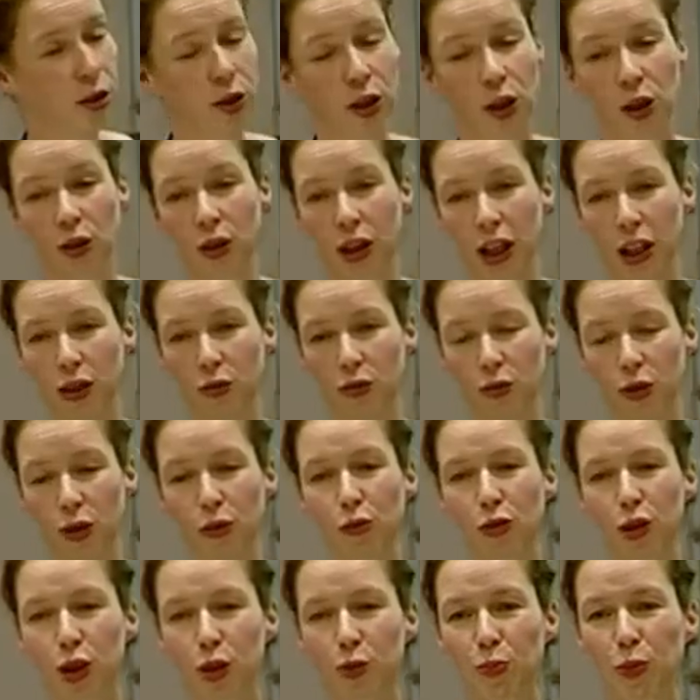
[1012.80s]
look at the
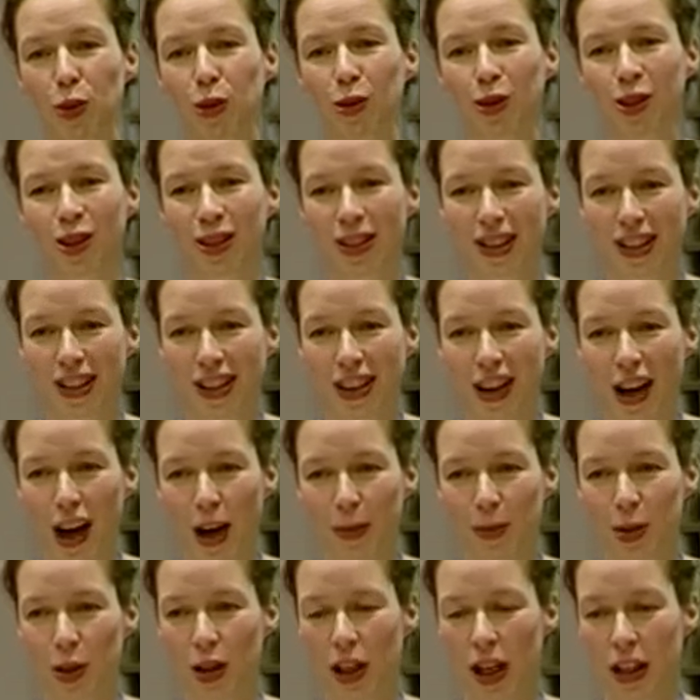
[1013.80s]
response
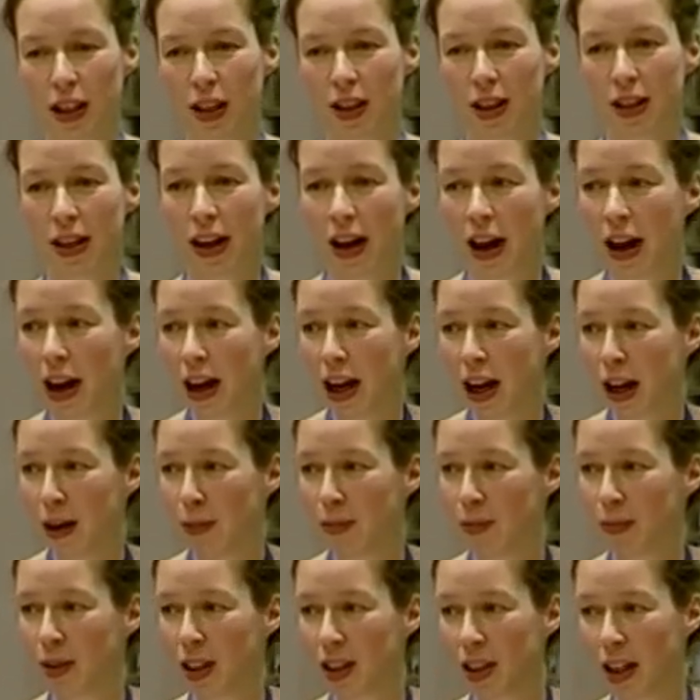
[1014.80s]
time, so at the time
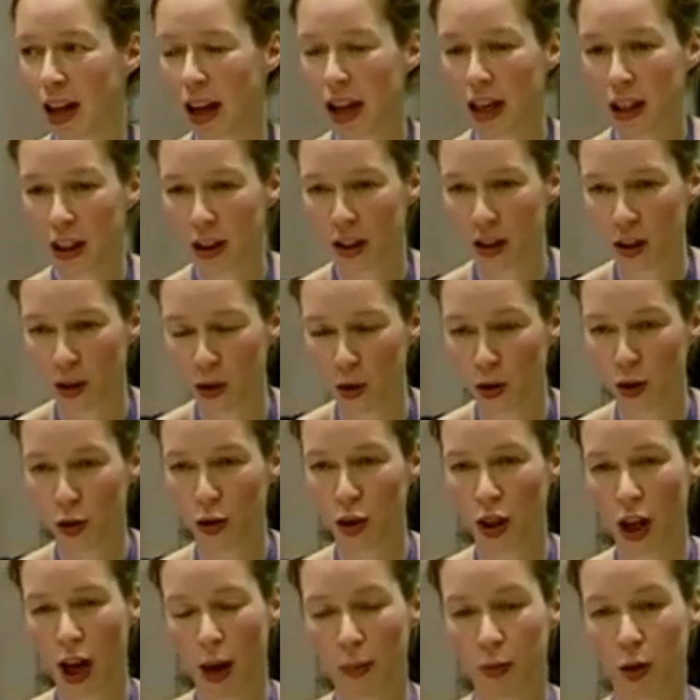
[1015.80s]
it takes you to
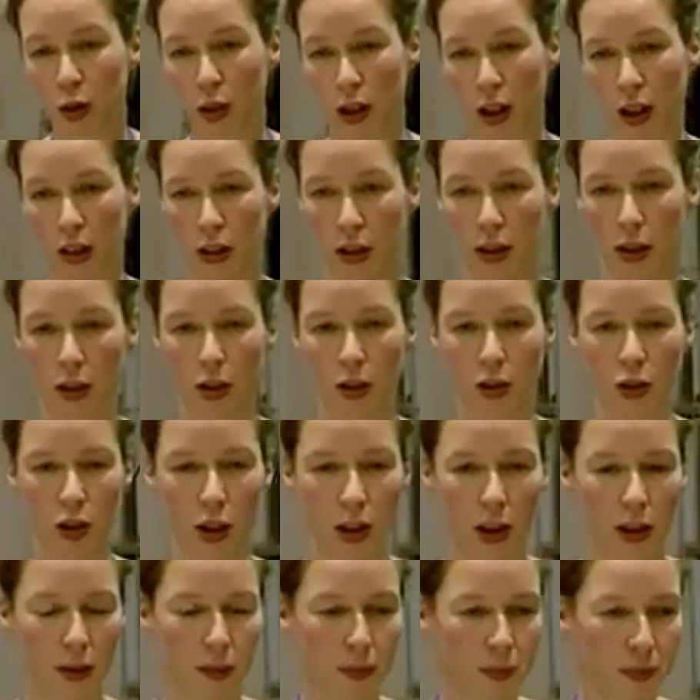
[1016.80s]
come to that decision.
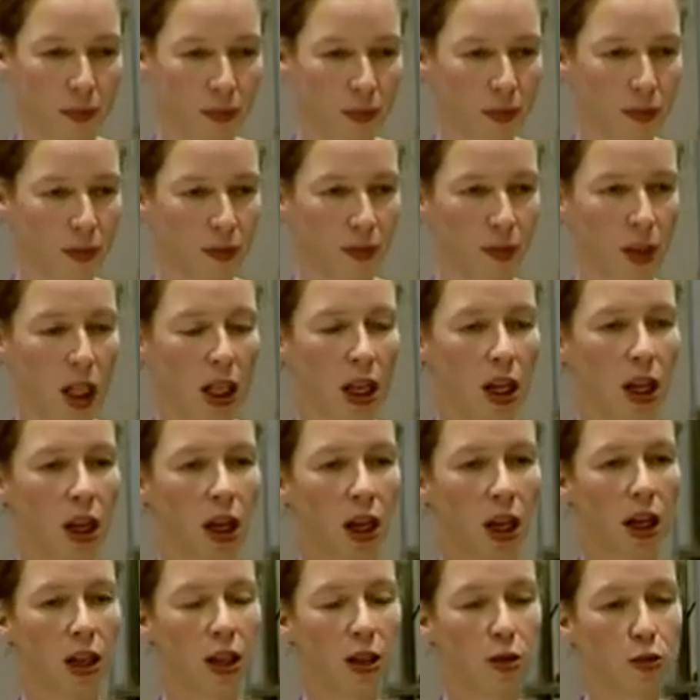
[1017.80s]

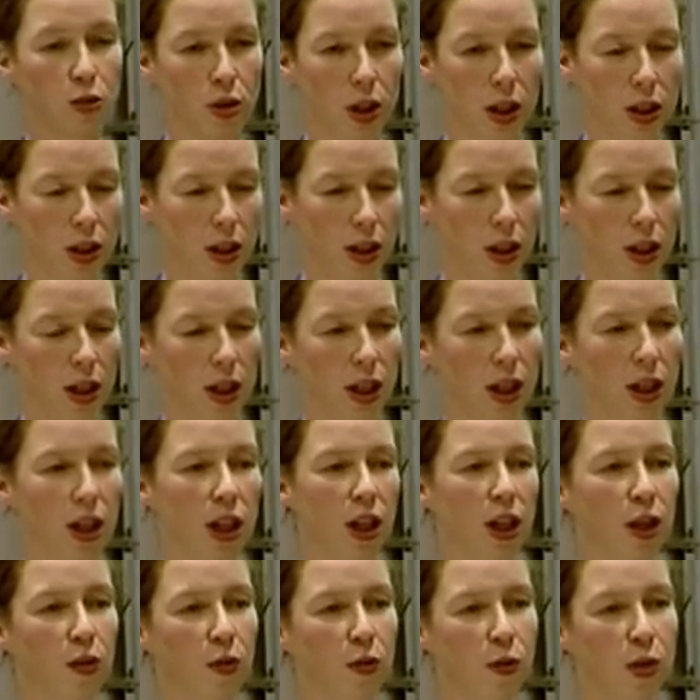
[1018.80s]
And interestingly,
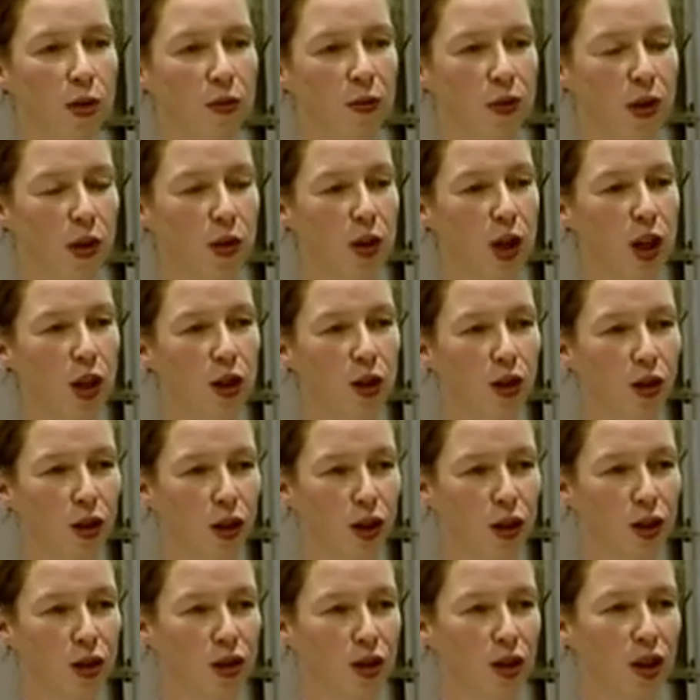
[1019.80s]
if we're very
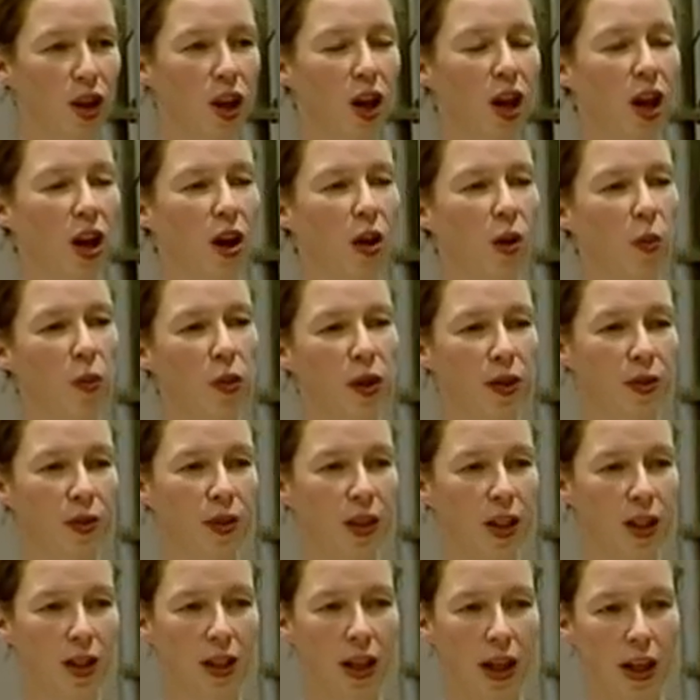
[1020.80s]
good with
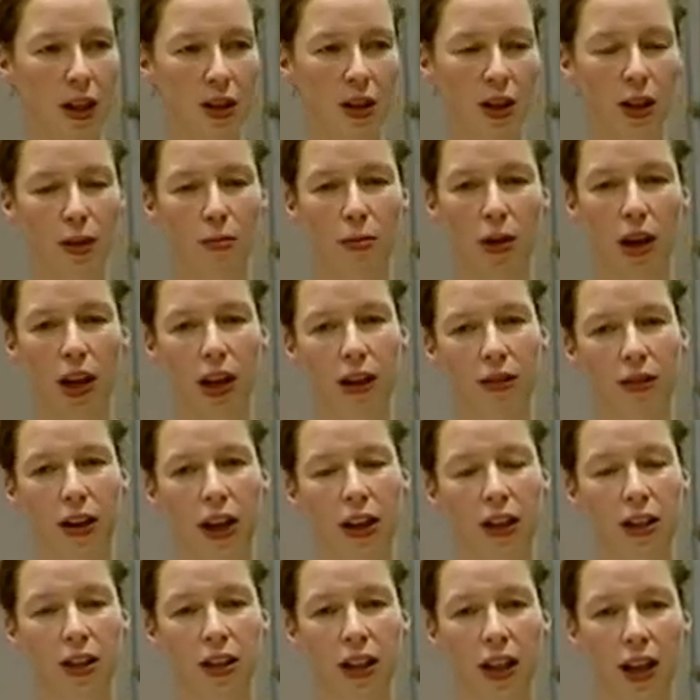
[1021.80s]
detecting
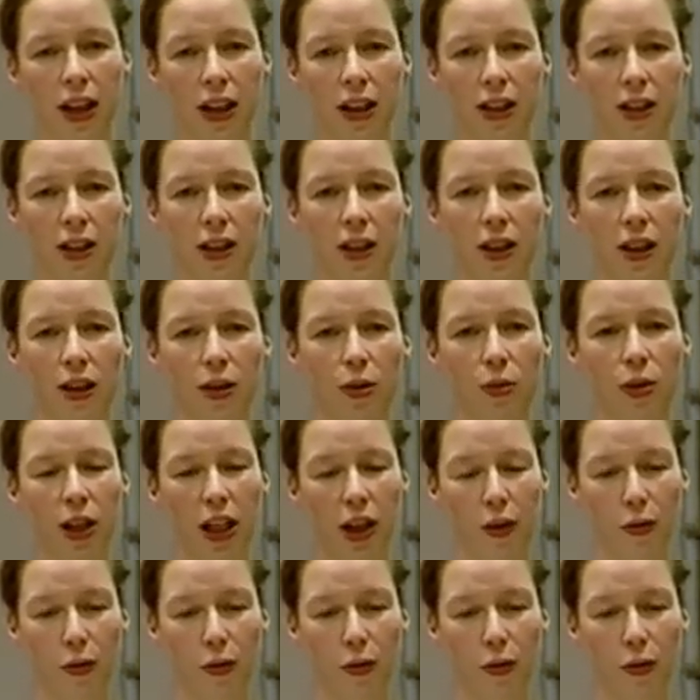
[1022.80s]
migraine attacks, we get